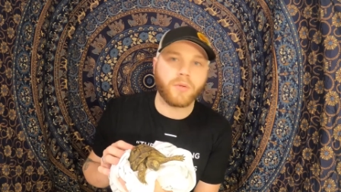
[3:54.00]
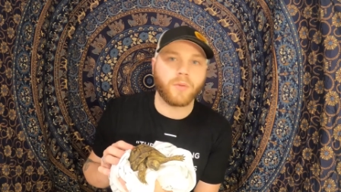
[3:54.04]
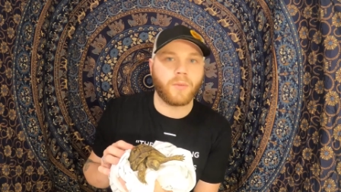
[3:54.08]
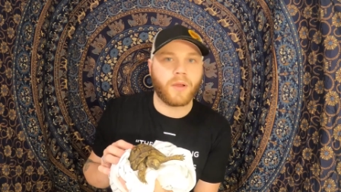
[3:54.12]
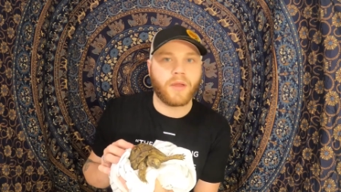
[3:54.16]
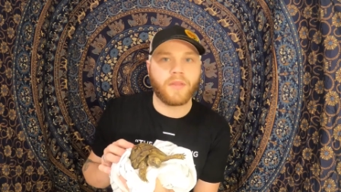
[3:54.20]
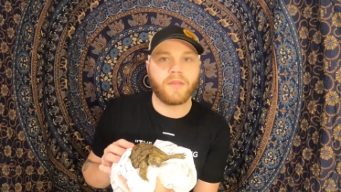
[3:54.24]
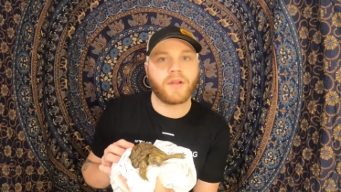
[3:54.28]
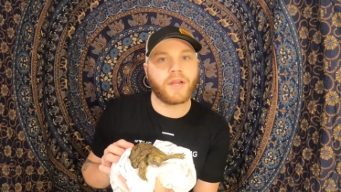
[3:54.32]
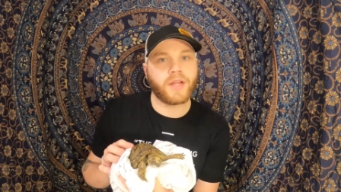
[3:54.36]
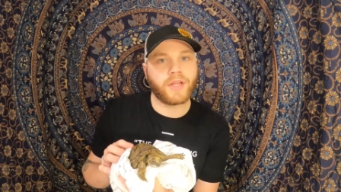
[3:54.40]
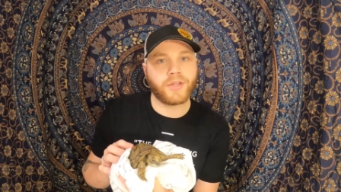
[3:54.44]

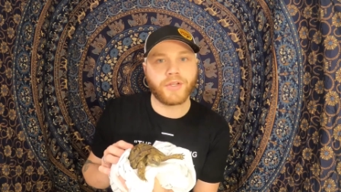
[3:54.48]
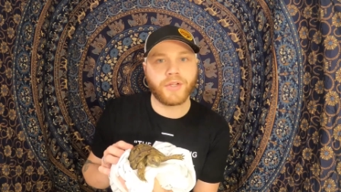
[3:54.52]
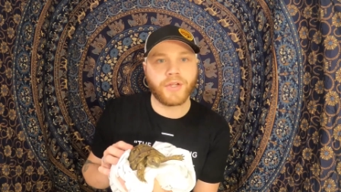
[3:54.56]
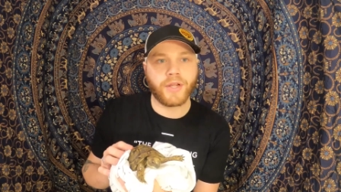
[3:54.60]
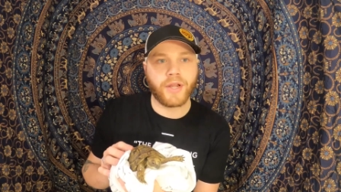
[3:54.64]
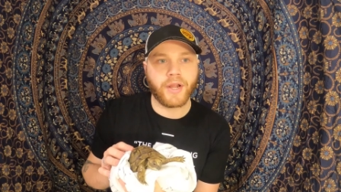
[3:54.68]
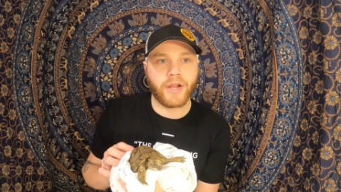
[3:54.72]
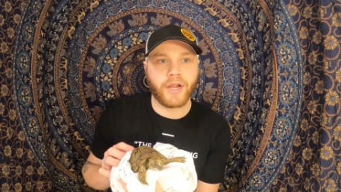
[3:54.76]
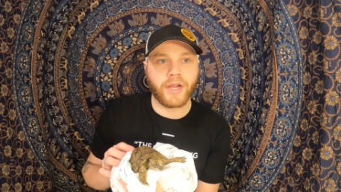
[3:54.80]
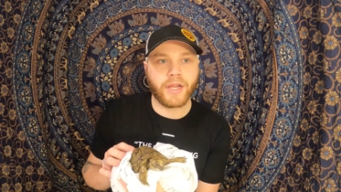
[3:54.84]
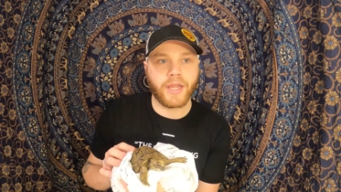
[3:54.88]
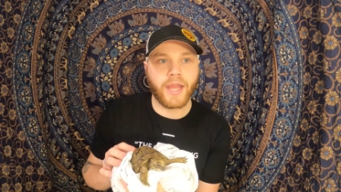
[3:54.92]
weather in your
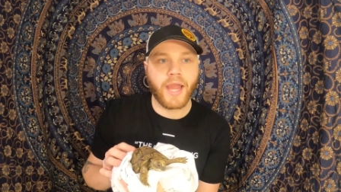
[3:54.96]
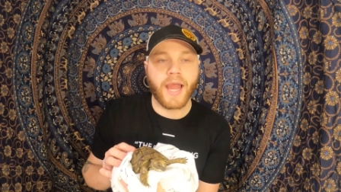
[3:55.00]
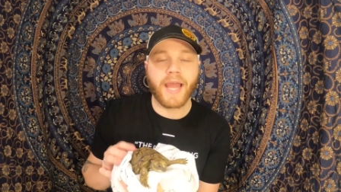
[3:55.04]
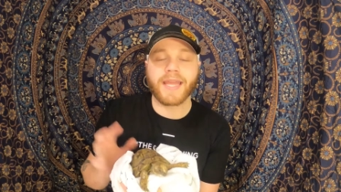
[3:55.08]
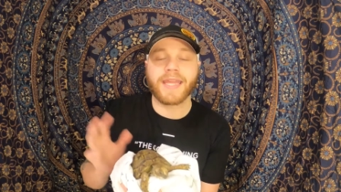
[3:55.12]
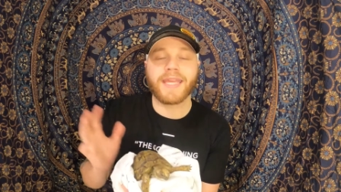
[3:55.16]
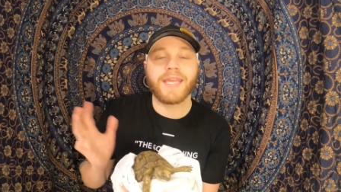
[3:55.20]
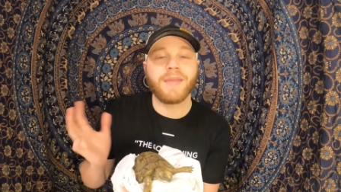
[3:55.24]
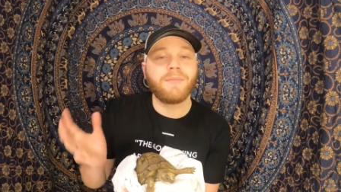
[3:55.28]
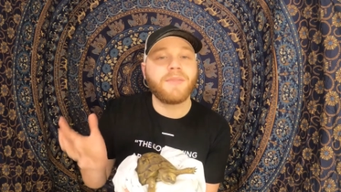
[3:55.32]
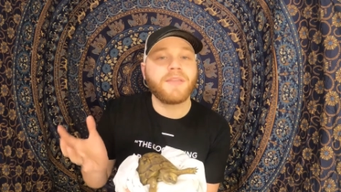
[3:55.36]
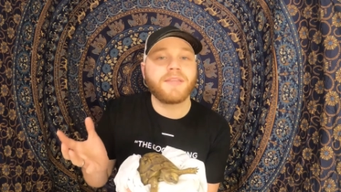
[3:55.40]
area. I
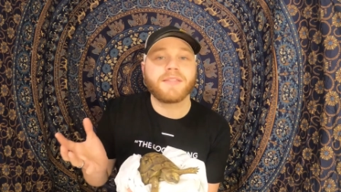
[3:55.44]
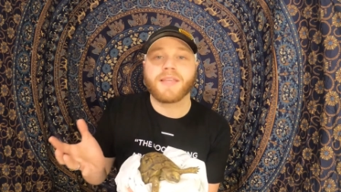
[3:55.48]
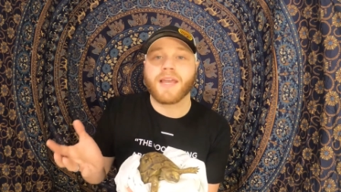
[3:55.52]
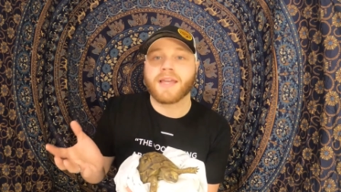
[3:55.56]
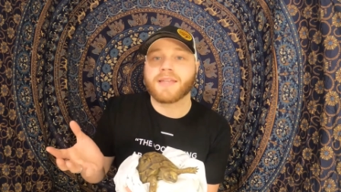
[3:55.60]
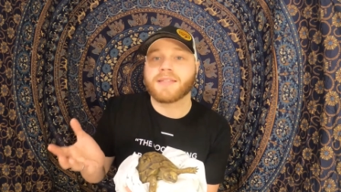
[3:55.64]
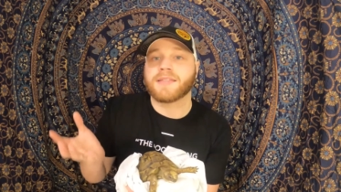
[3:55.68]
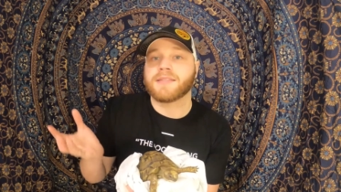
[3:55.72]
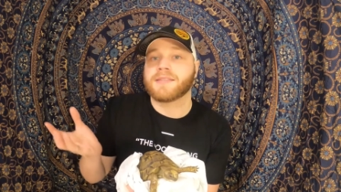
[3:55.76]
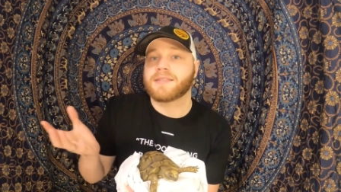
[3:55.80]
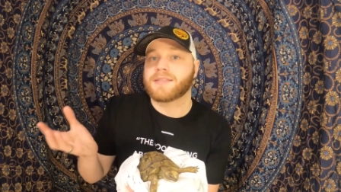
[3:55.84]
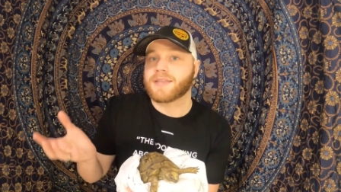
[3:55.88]
keep these
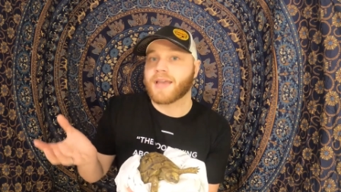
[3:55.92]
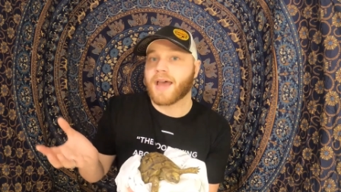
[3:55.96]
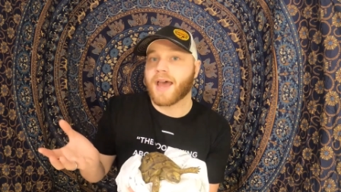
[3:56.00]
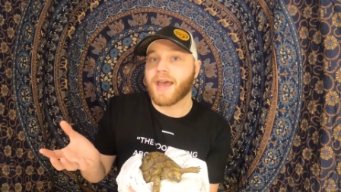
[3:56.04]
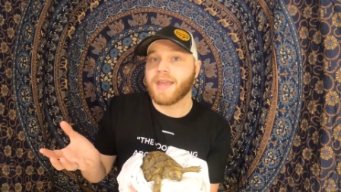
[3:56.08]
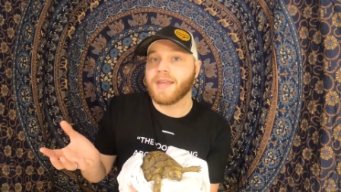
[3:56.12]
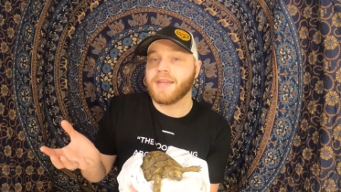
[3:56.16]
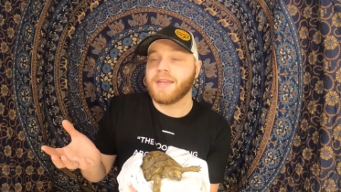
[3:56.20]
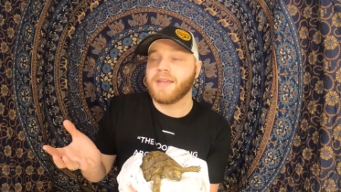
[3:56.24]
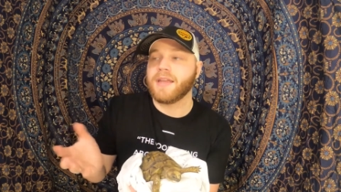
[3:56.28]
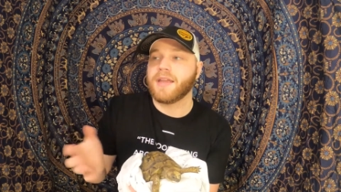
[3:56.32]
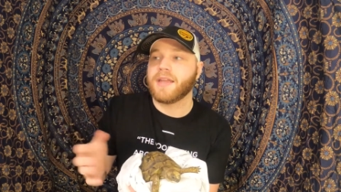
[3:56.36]
guys
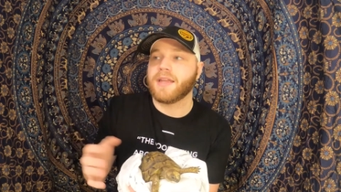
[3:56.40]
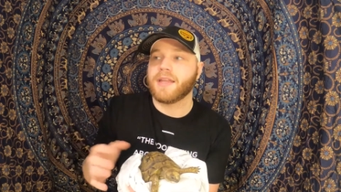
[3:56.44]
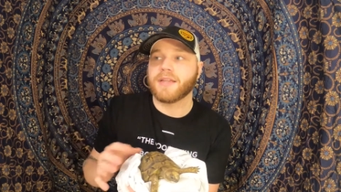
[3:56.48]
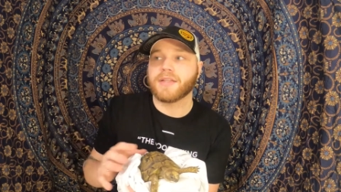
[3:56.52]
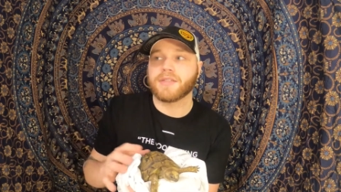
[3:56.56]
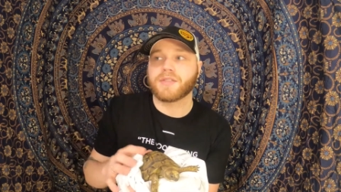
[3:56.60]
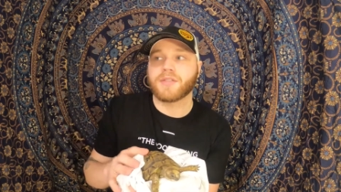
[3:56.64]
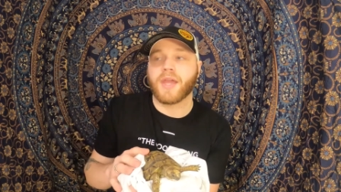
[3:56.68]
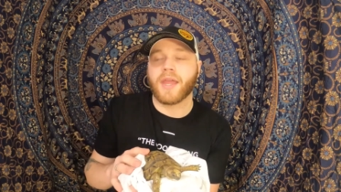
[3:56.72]
inside in